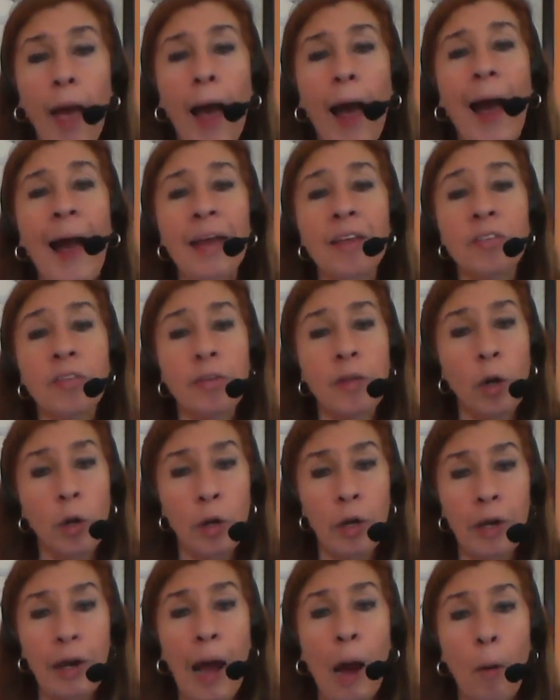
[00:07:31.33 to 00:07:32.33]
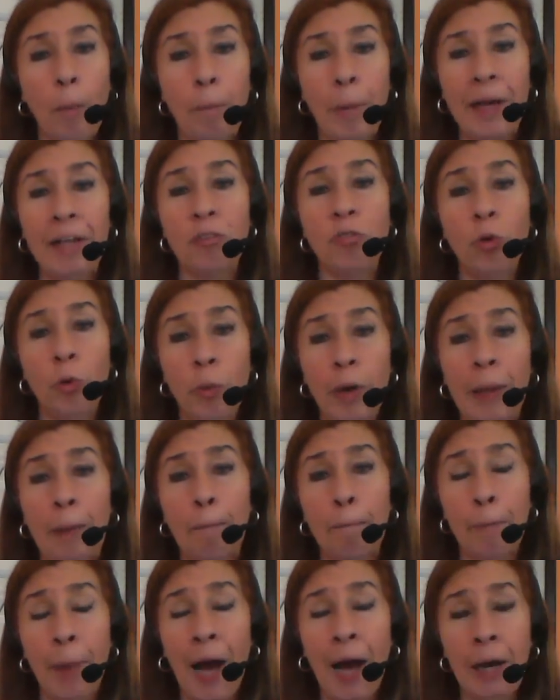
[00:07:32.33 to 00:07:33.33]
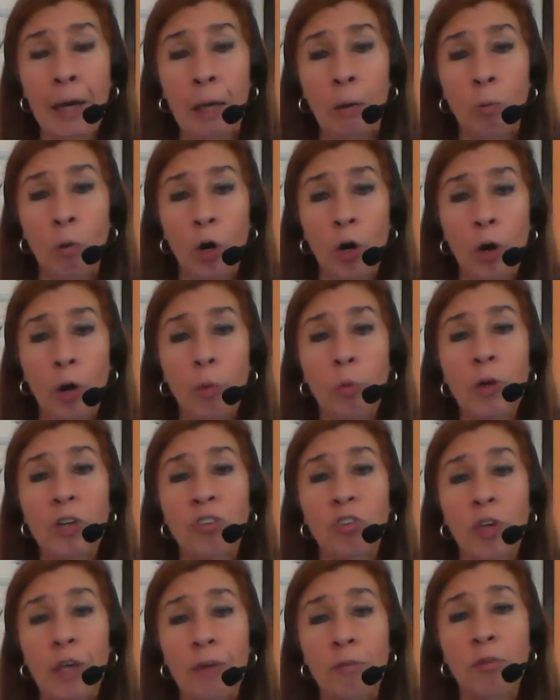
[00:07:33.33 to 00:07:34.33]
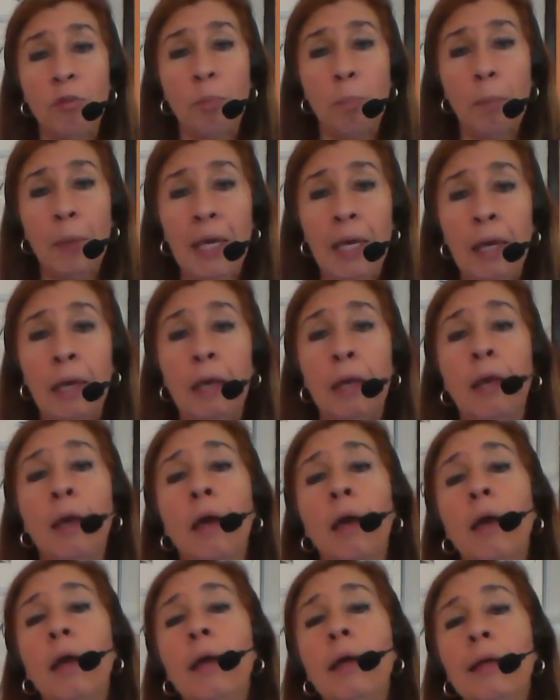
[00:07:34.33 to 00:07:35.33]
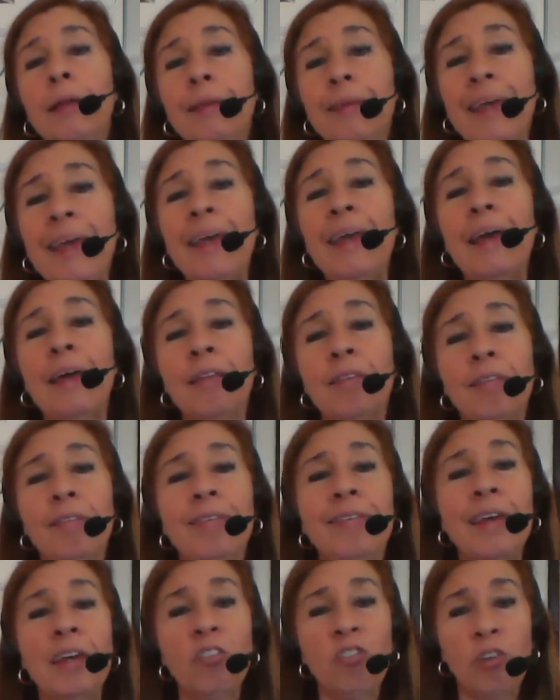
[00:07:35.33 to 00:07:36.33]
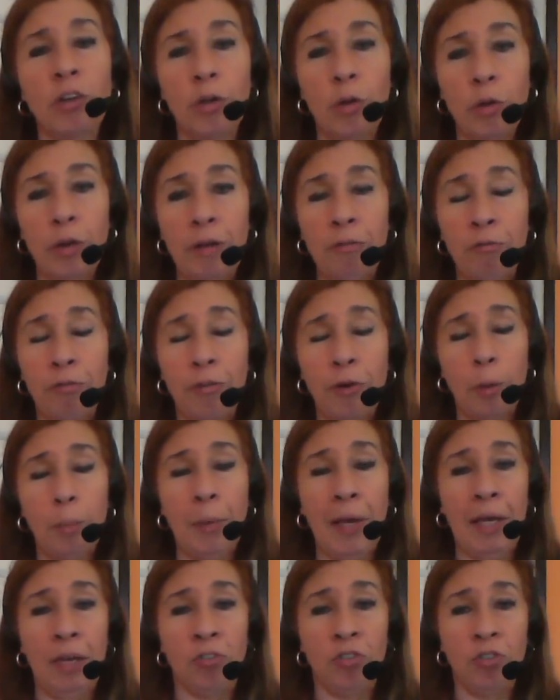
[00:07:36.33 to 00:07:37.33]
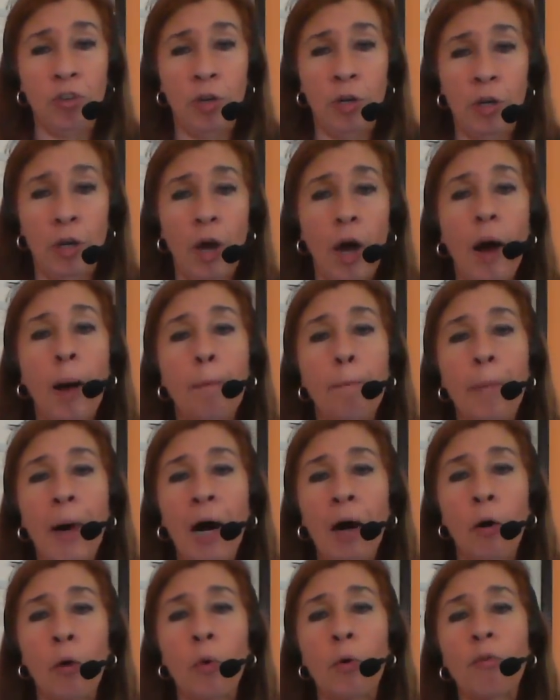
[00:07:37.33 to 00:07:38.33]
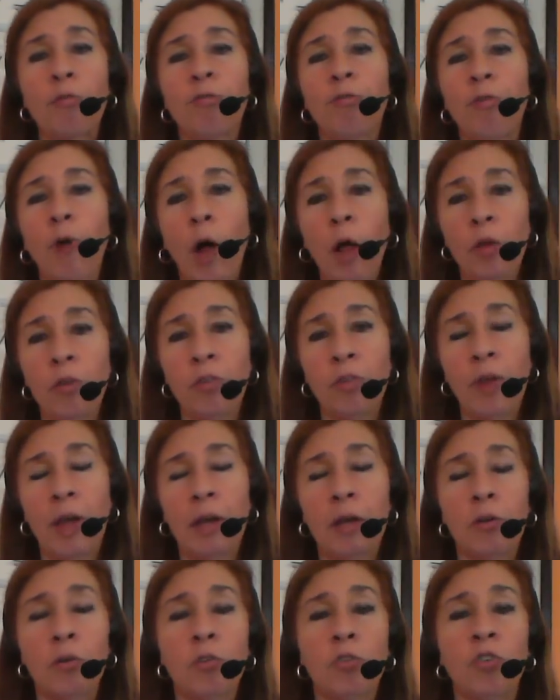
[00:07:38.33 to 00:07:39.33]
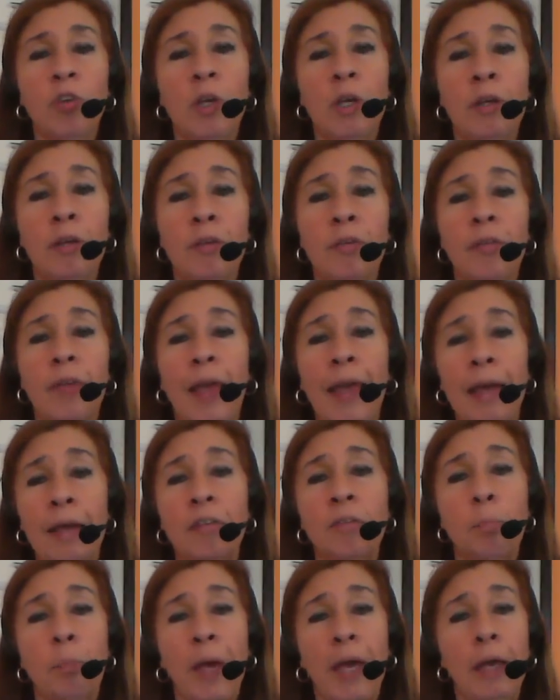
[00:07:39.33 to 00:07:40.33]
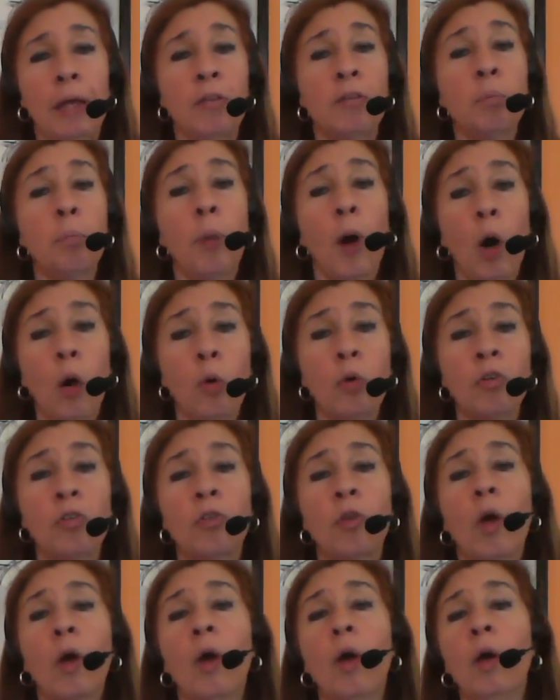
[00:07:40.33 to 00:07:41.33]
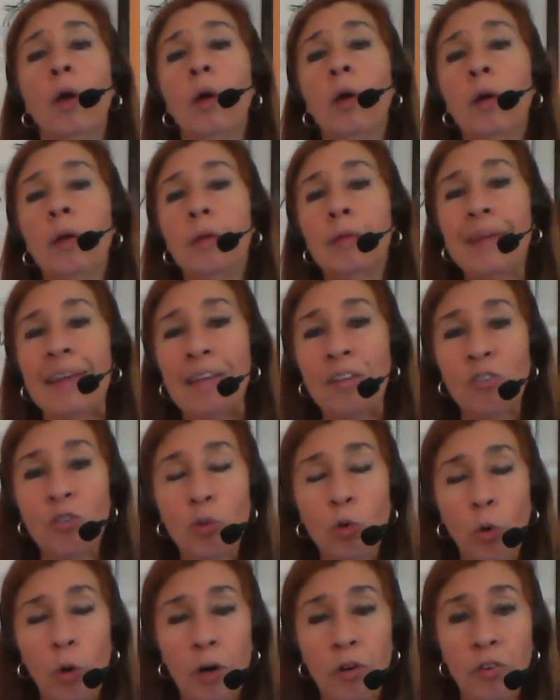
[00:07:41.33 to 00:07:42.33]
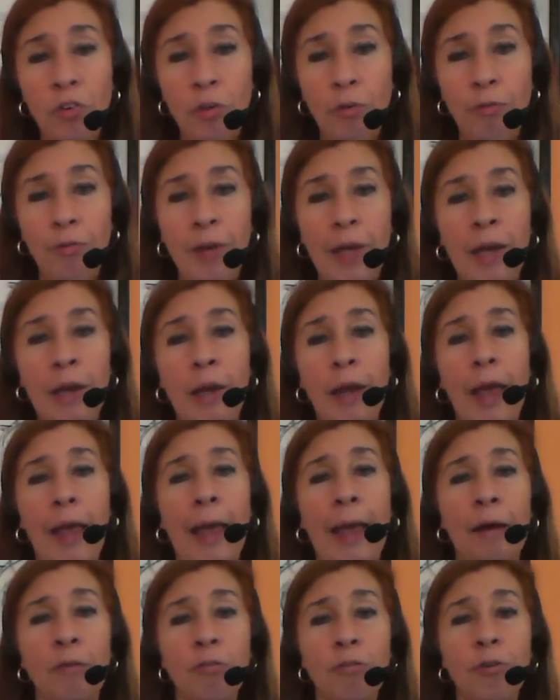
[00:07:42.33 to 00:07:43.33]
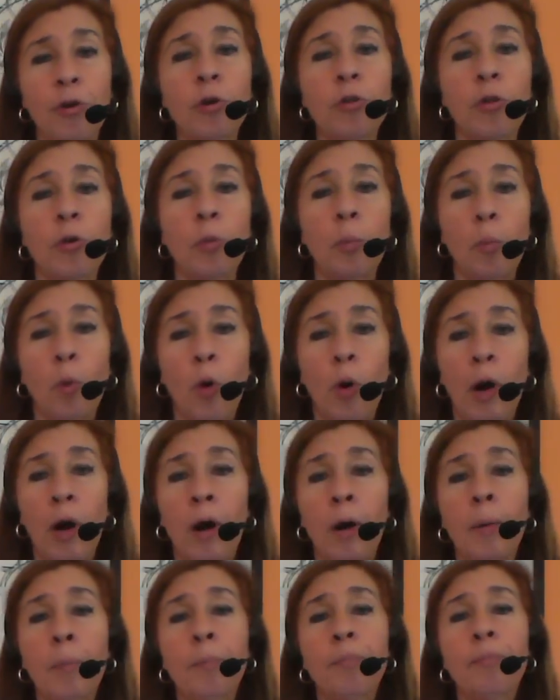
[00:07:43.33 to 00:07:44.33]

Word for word: I started out by doing body work, which gives me the additional information about false energies, aches, pains, pokes, the source of it, and furthermore,